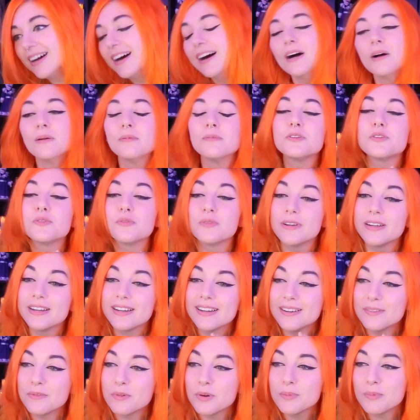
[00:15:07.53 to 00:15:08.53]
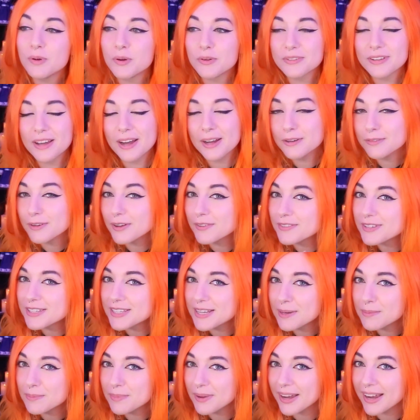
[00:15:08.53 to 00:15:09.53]
So we were both kind of on the
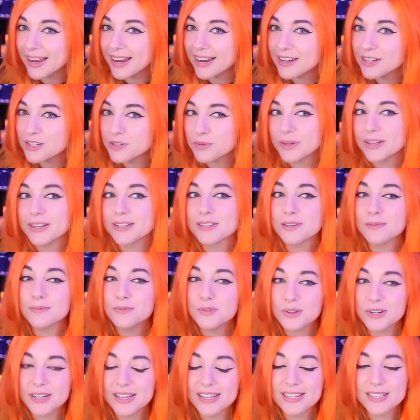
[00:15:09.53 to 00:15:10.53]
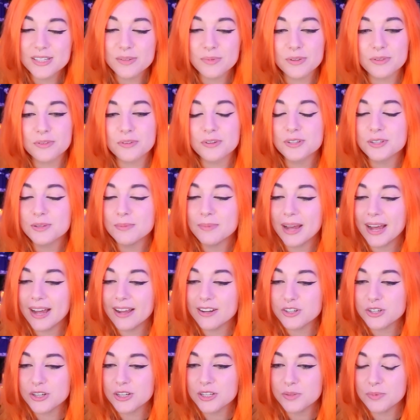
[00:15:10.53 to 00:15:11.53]
same page. We had some drinks, we threw some
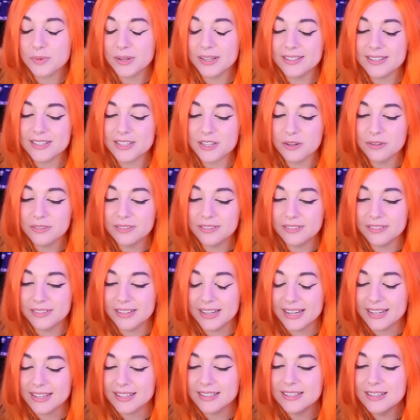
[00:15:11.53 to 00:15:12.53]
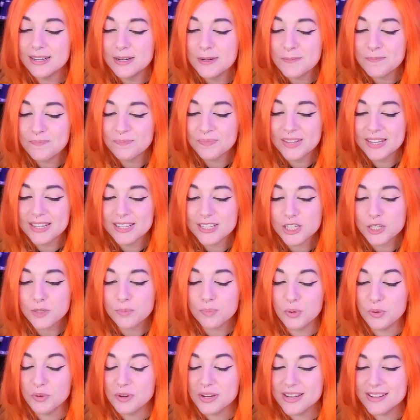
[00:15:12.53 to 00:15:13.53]
hatchets. We had these cute little like
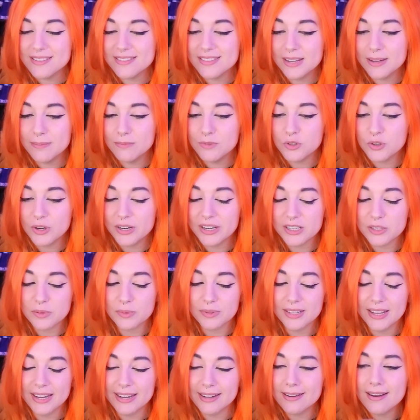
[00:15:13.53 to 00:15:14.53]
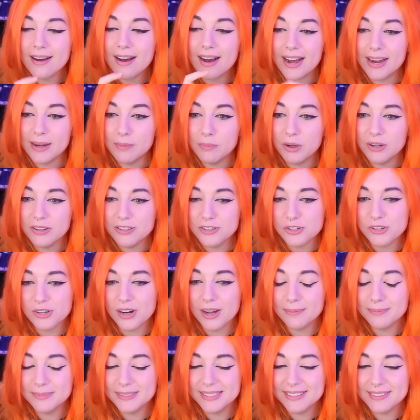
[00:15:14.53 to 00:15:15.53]
spooky themed drinks with like eyeballs
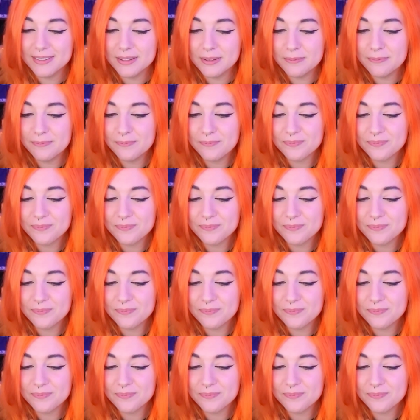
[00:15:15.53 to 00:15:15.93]
dropped in them.